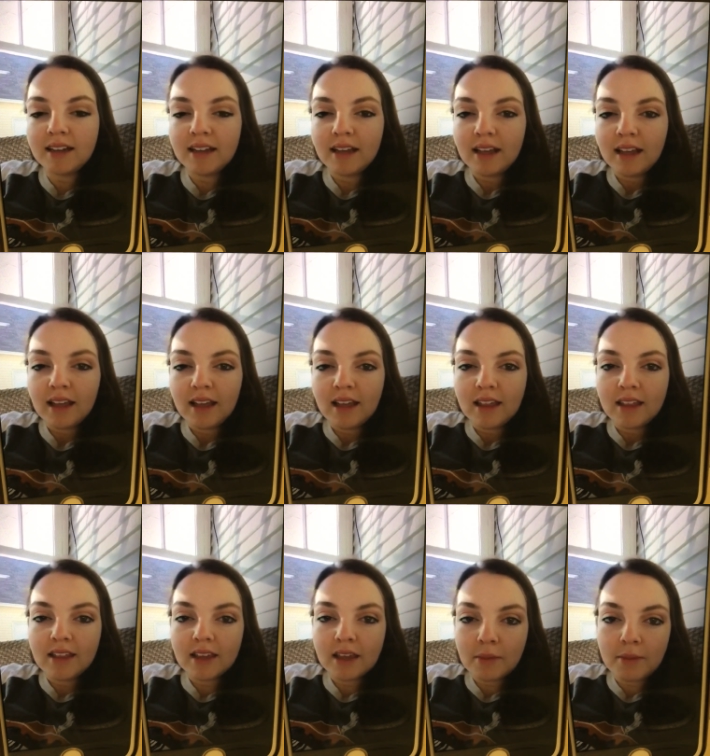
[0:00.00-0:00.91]
the
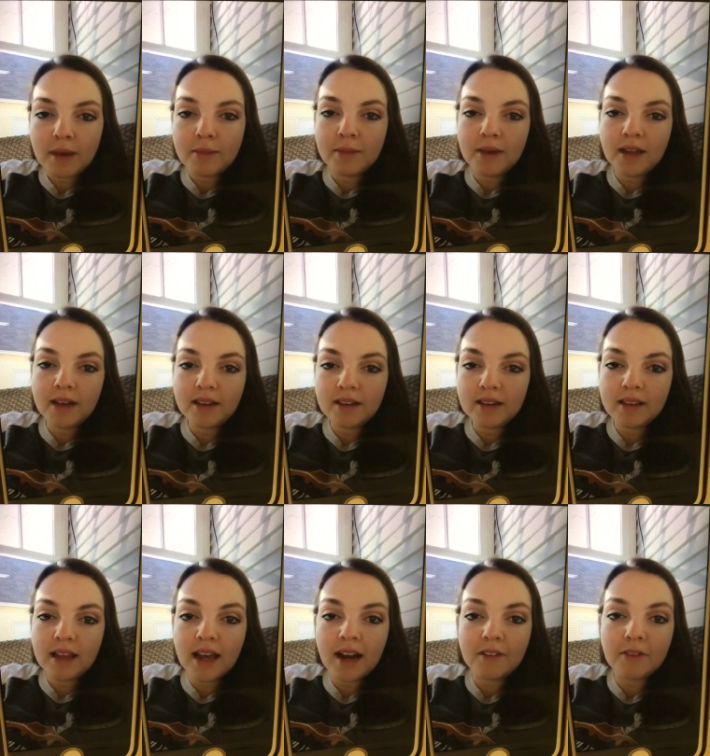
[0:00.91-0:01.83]
commitment that
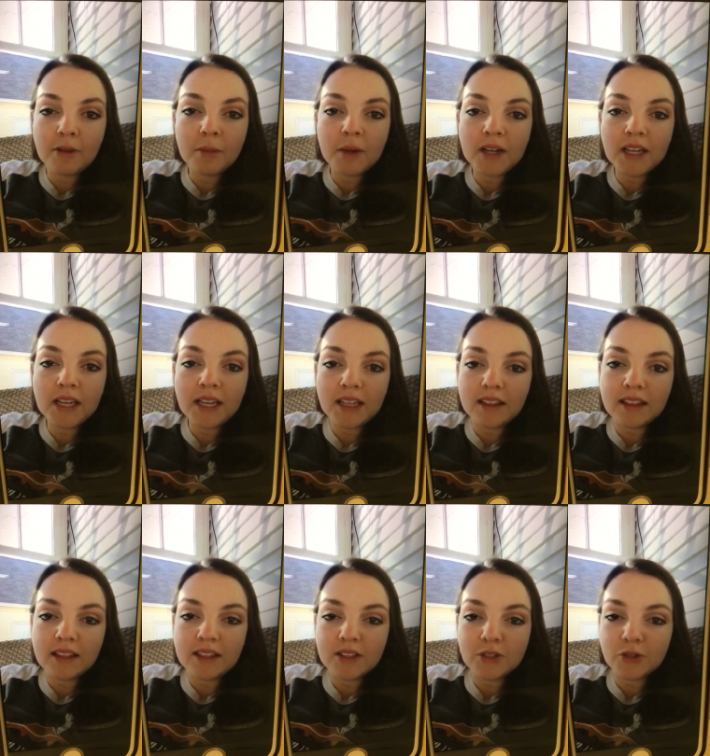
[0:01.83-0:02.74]
everybody in these
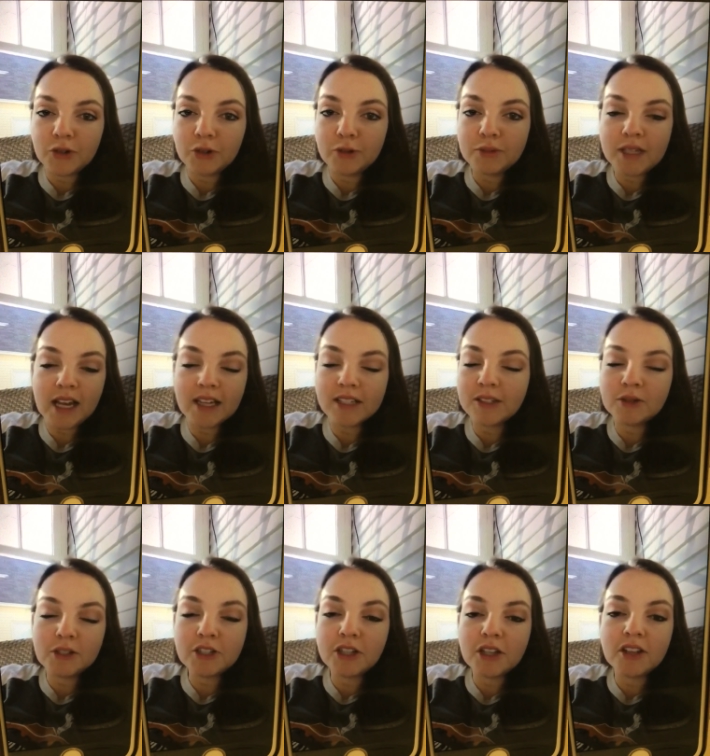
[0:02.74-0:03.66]
groups has to each other
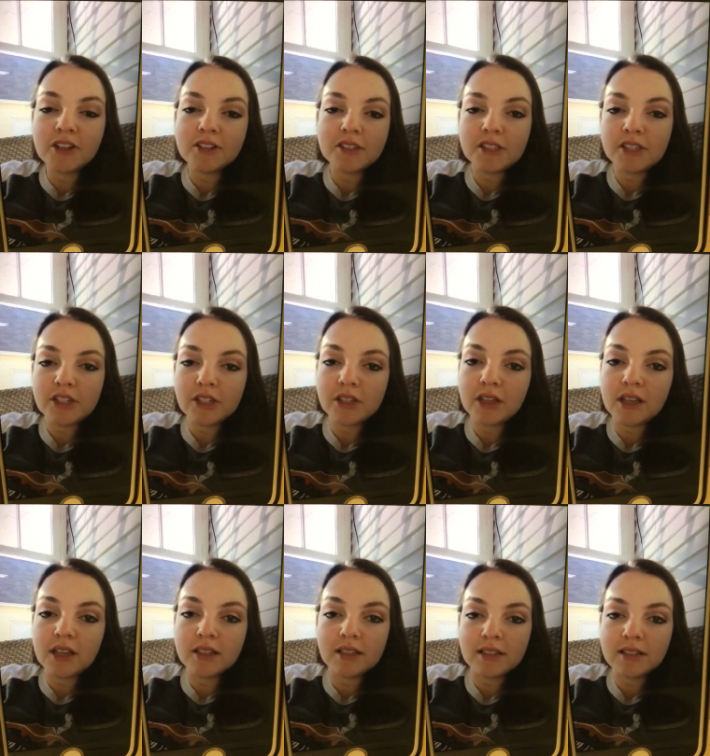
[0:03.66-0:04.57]
is
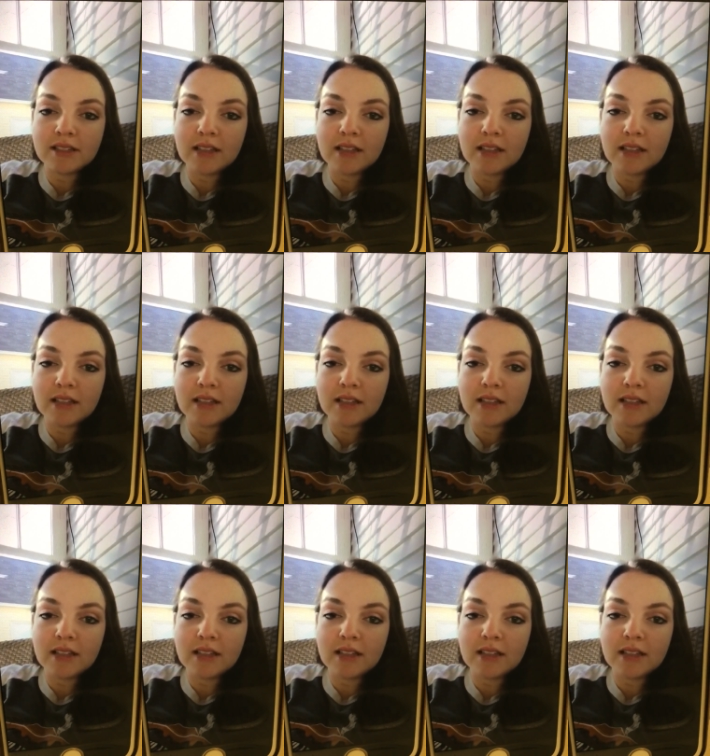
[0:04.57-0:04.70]
astounding.